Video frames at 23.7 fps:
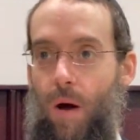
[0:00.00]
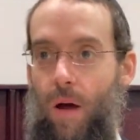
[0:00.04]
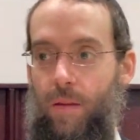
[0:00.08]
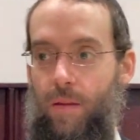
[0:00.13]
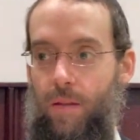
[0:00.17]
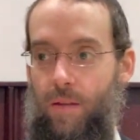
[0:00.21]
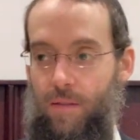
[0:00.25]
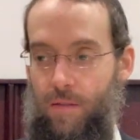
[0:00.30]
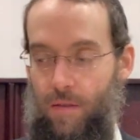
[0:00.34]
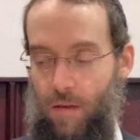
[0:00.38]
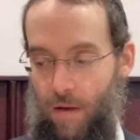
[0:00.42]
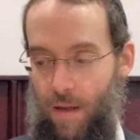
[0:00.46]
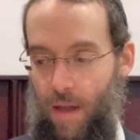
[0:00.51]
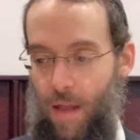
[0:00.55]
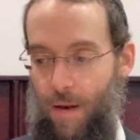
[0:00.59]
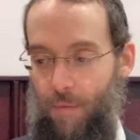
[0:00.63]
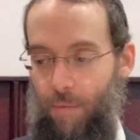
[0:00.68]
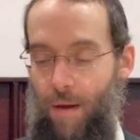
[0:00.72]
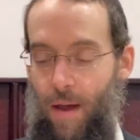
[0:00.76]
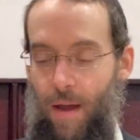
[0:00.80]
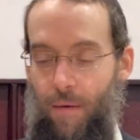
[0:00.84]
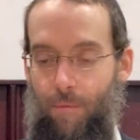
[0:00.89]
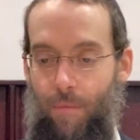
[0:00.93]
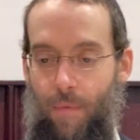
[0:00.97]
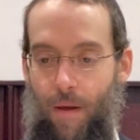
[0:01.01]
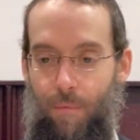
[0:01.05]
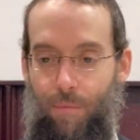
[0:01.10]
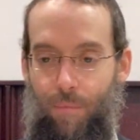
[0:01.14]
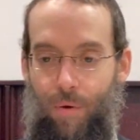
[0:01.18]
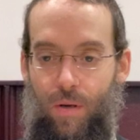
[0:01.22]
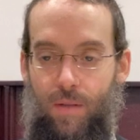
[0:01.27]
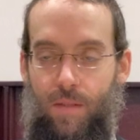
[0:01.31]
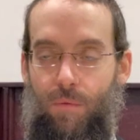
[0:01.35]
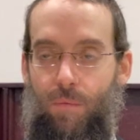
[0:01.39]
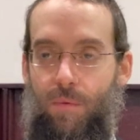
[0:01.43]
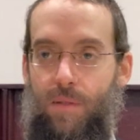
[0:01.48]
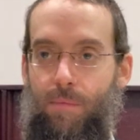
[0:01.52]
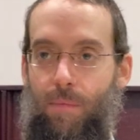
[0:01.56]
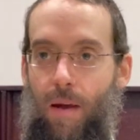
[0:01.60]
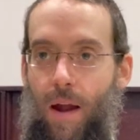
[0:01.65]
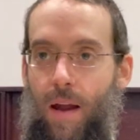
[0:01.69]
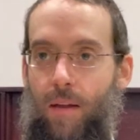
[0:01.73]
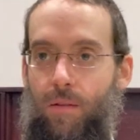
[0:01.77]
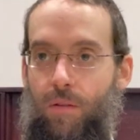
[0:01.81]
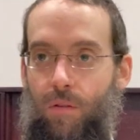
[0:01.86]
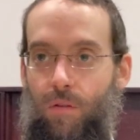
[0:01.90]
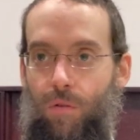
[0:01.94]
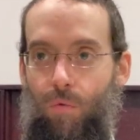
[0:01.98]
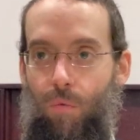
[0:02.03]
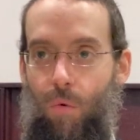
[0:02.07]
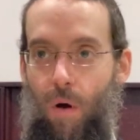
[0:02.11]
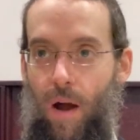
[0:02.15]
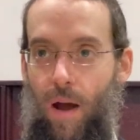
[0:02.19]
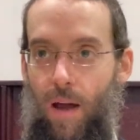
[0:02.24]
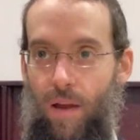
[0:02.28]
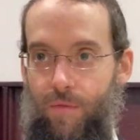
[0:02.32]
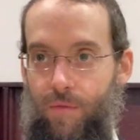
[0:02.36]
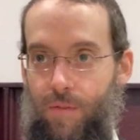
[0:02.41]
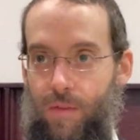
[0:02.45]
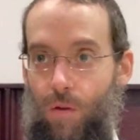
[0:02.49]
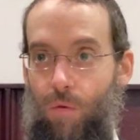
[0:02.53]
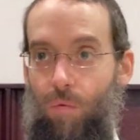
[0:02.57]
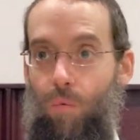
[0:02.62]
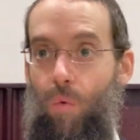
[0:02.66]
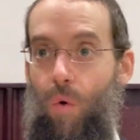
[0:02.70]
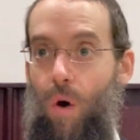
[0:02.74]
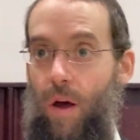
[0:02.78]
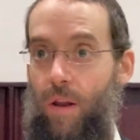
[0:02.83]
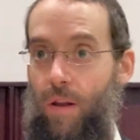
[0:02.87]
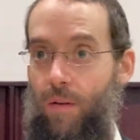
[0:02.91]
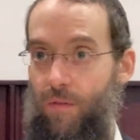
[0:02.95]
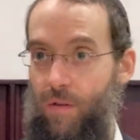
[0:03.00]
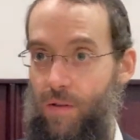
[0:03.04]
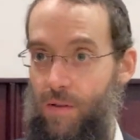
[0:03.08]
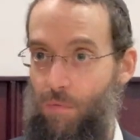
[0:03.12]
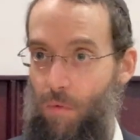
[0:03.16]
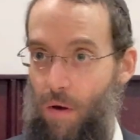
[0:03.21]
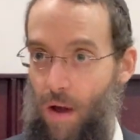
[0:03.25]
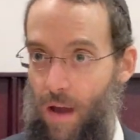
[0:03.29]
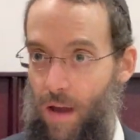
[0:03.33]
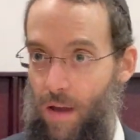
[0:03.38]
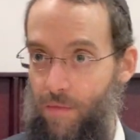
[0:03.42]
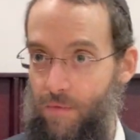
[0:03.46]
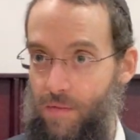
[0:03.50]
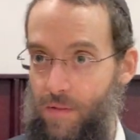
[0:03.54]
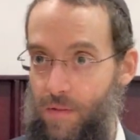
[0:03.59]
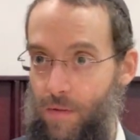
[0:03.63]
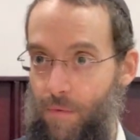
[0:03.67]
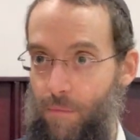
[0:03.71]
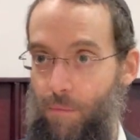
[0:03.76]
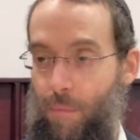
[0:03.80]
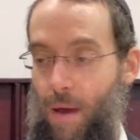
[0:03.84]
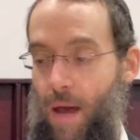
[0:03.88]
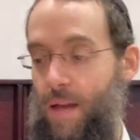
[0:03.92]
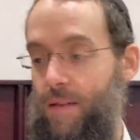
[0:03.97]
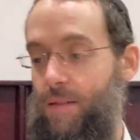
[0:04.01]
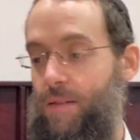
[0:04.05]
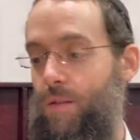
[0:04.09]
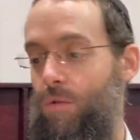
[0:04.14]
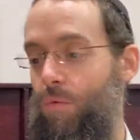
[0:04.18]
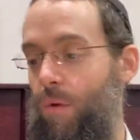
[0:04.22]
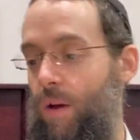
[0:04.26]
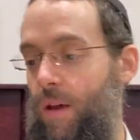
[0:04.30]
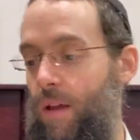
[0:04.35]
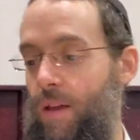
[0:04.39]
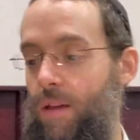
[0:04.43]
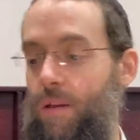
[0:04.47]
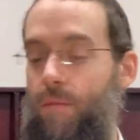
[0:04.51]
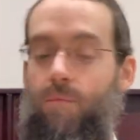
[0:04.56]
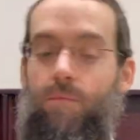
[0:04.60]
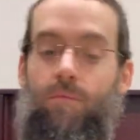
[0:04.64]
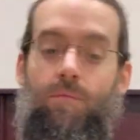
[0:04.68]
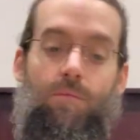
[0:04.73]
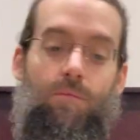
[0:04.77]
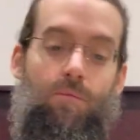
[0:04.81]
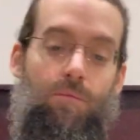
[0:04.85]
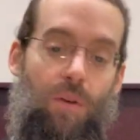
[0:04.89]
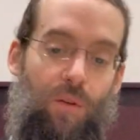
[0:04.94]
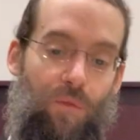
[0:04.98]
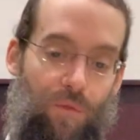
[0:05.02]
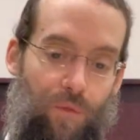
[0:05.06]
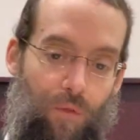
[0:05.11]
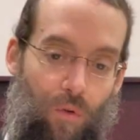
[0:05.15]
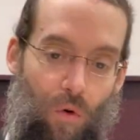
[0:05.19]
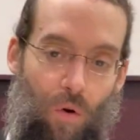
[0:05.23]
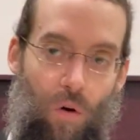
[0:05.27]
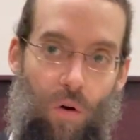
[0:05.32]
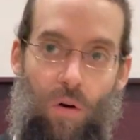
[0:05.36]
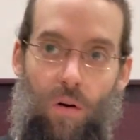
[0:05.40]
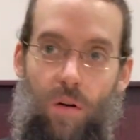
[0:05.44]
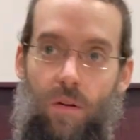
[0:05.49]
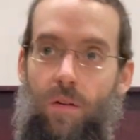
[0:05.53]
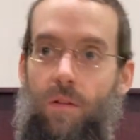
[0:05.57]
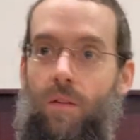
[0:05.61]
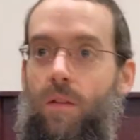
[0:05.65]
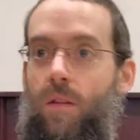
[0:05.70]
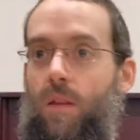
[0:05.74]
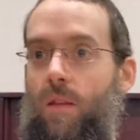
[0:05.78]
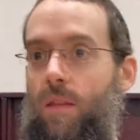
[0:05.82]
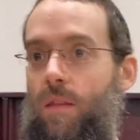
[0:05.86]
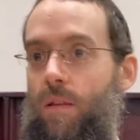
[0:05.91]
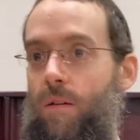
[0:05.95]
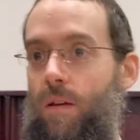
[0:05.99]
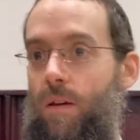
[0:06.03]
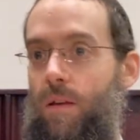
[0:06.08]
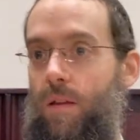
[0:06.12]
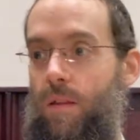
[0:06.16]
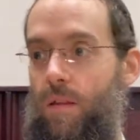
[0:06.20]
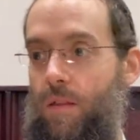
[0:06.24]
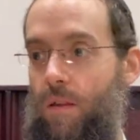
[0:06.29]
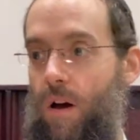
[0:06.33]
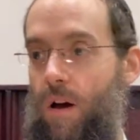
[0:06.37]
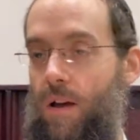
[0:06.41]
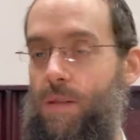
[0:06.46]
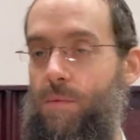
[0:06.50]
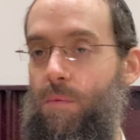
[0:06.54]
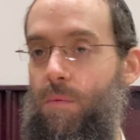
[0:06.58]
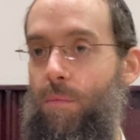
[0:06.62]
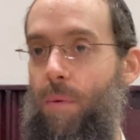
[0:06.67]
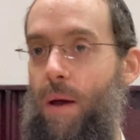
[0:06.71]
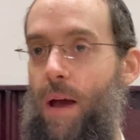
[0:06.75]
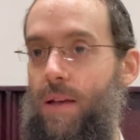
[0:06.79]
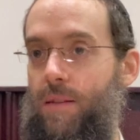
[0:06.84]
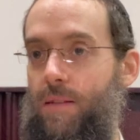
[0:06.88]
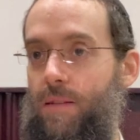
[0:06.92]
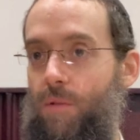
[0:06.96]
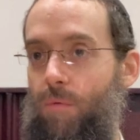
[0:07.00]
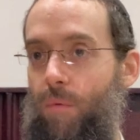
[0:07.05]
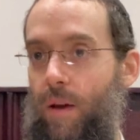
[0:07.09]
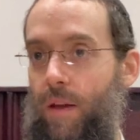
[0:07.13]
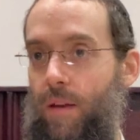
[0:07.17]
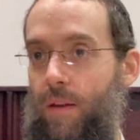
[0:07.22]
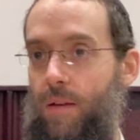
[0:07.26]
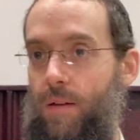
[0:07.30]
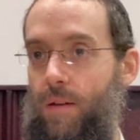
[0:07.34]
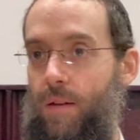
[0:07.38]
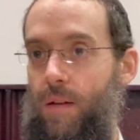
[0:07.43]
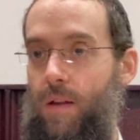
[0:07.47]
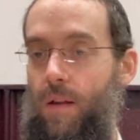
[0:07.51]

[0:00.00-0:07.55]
this again, a person was married to two wives. One of his wives passed away before the, the husband passed away.